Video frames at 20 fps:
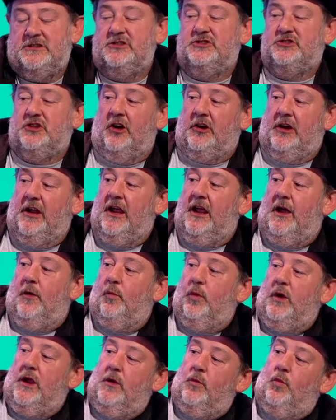is Johnny, and
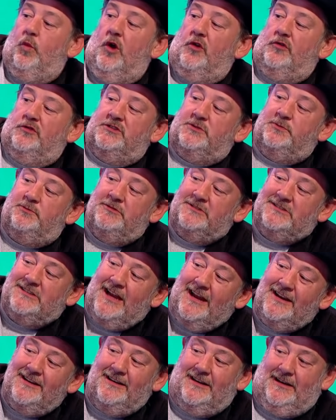we once
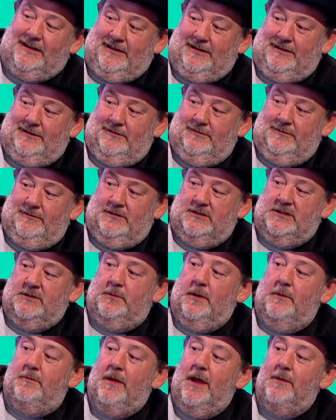pretended to
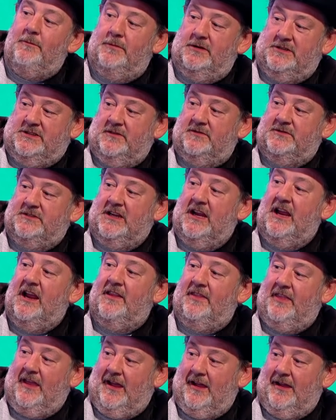be members of
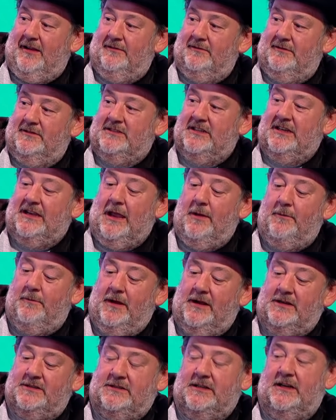Take That to get
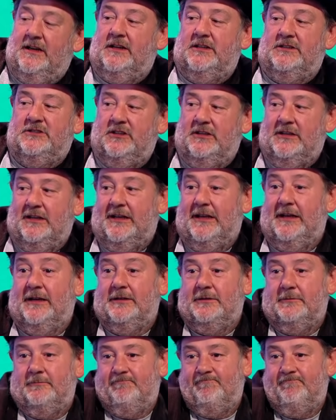backstage at a gig.